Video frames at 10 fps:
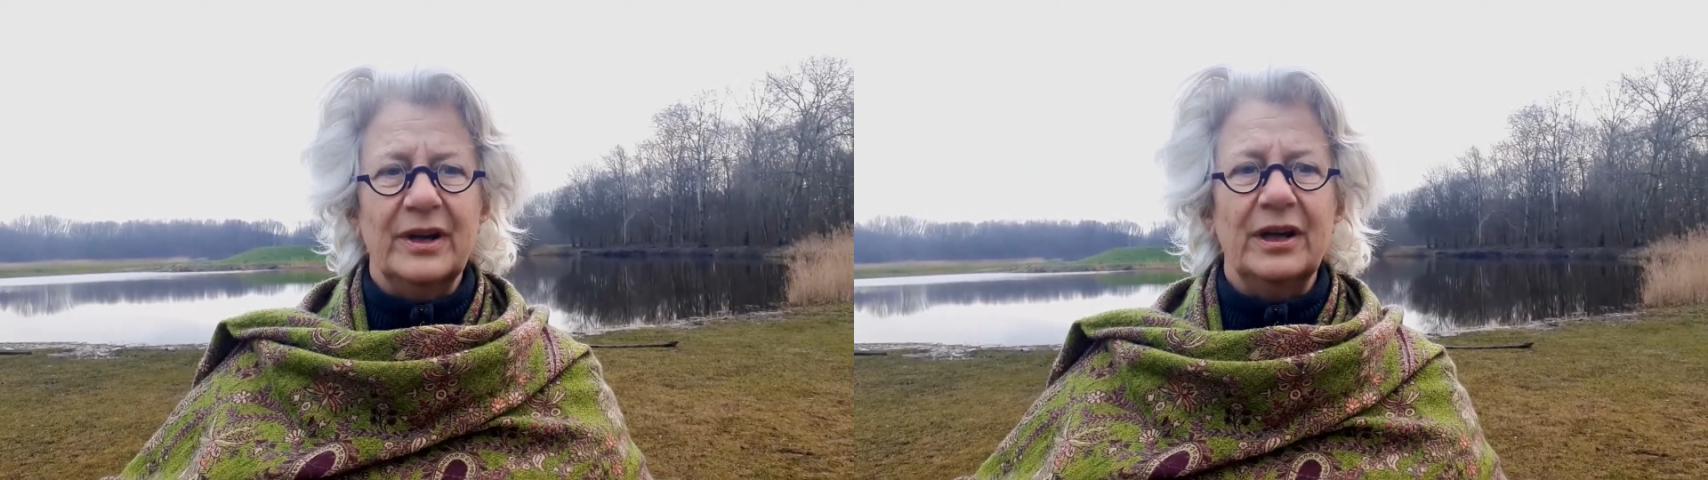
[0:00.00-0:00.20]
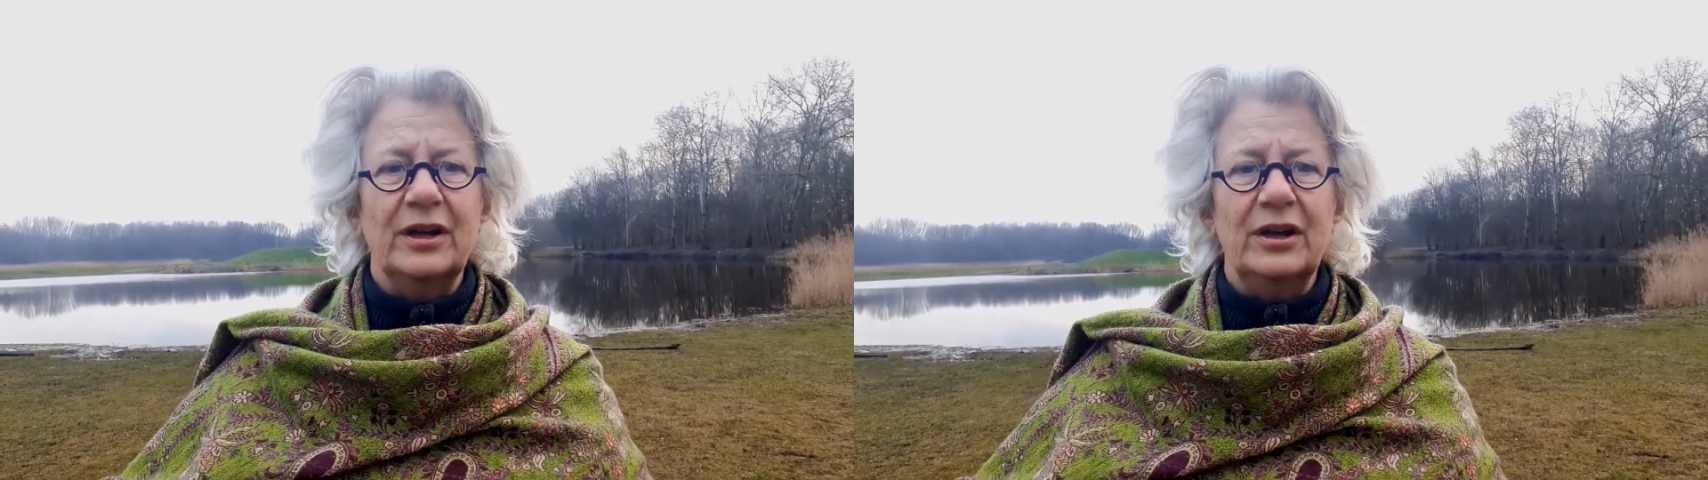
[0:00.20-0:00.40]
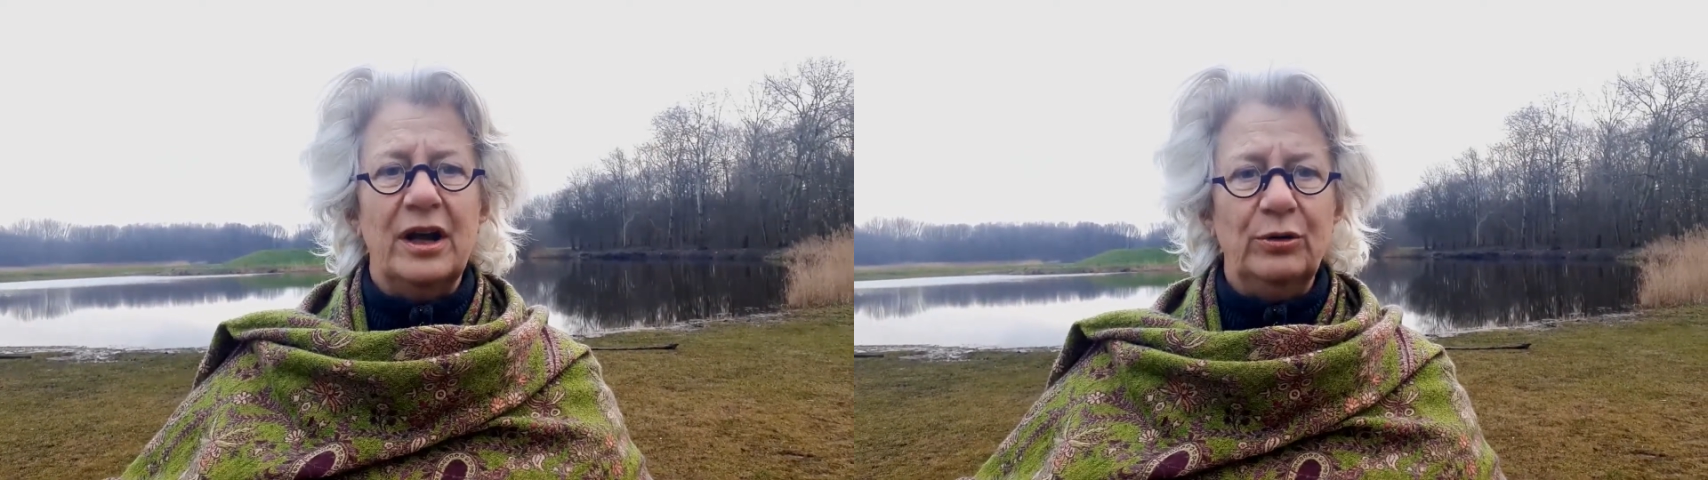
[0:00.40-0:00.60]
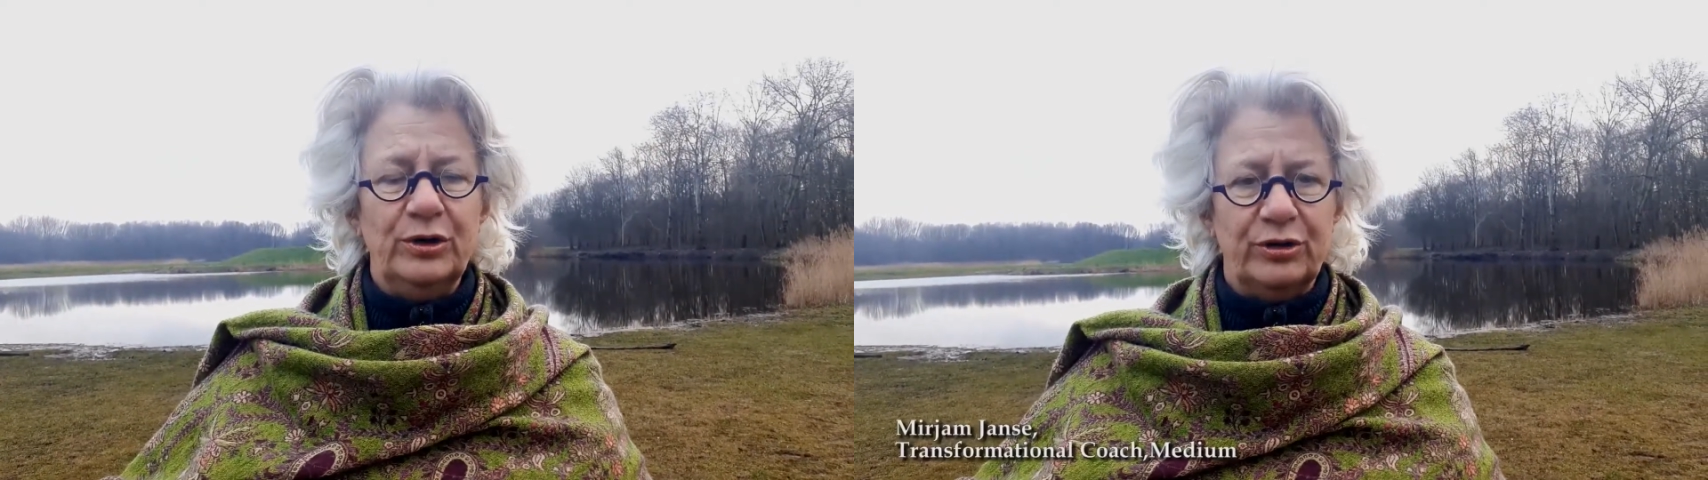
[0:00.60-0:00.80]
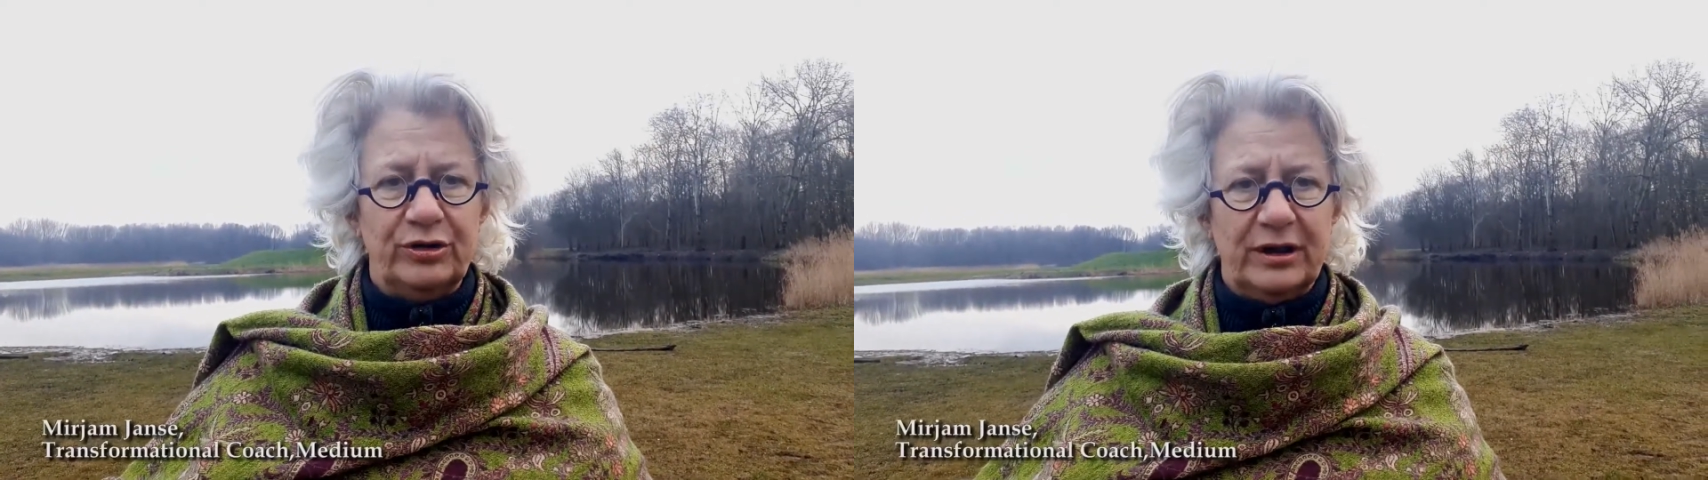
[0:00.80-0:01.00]
Allow
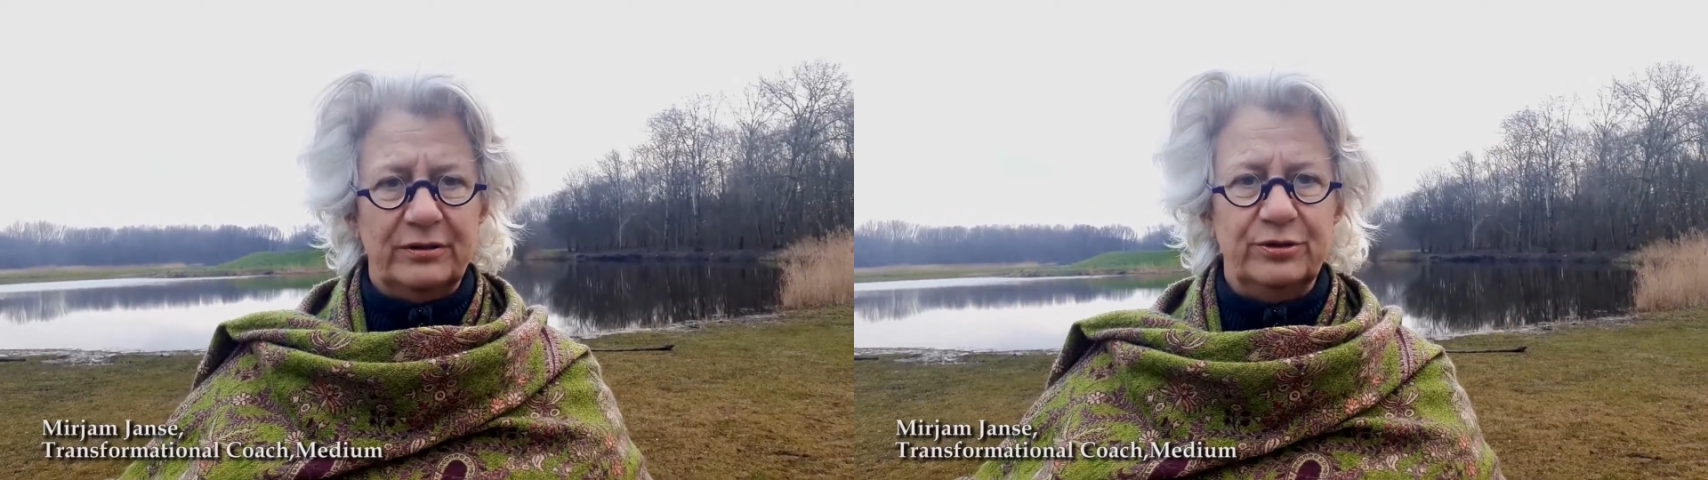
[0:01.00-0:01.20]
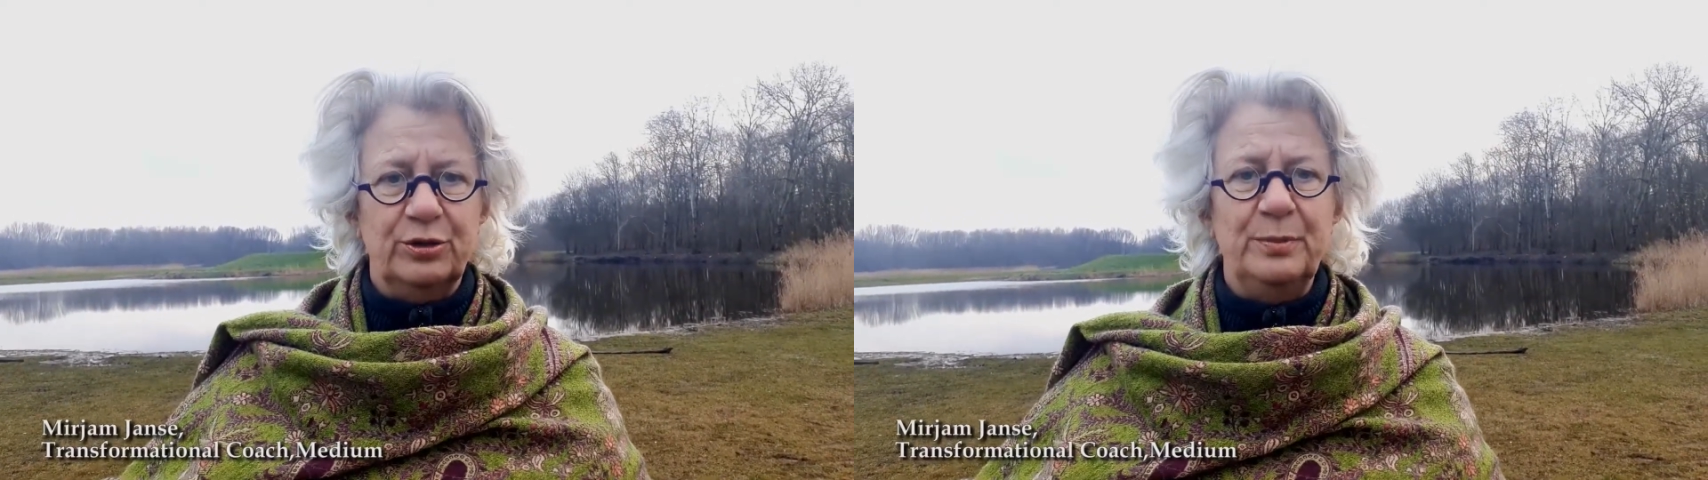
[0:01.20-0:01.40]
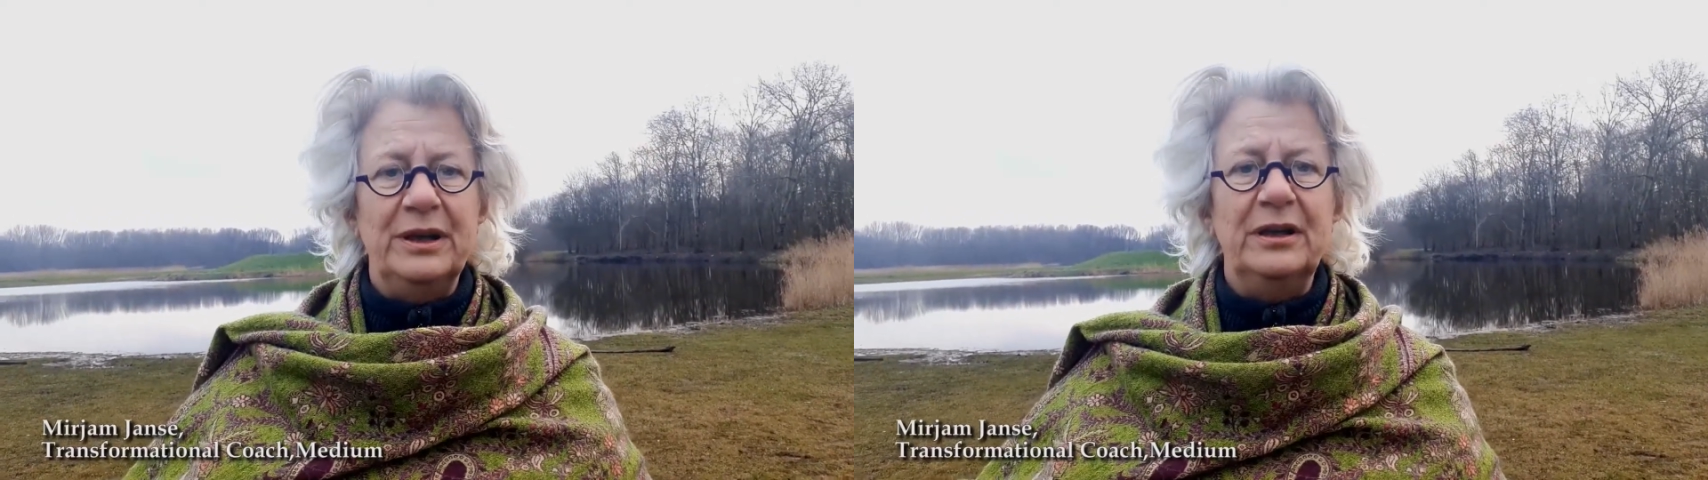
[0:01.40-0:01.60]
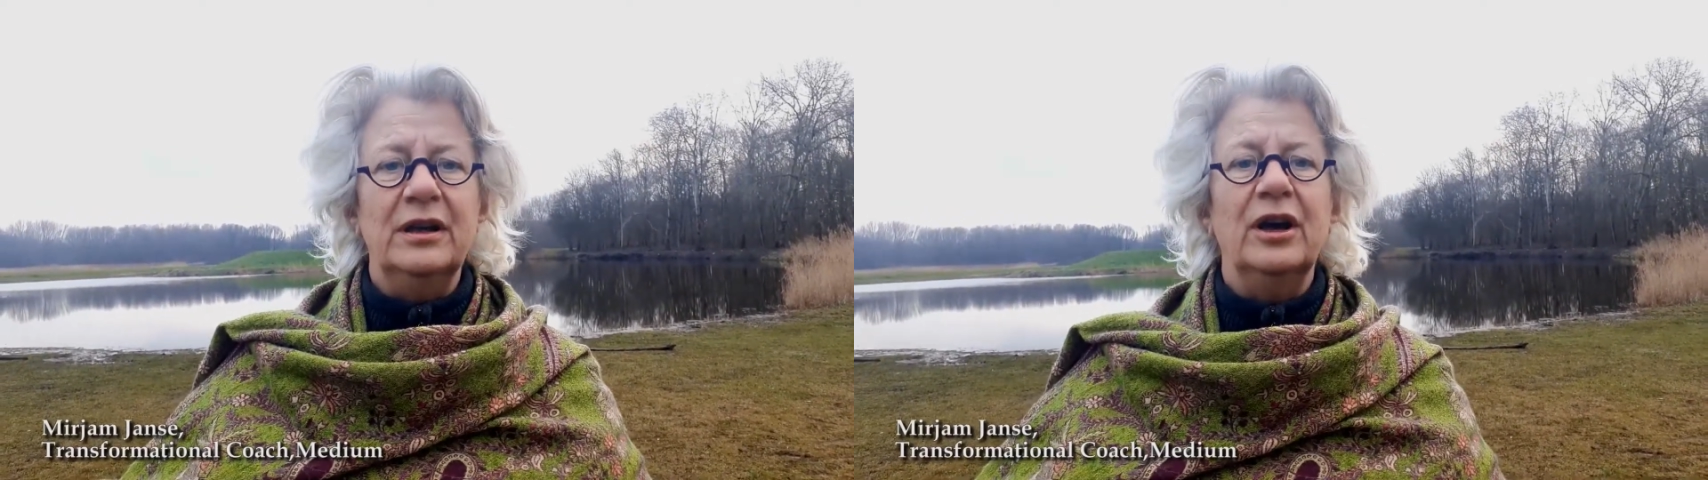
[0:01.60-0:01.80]
yourself to be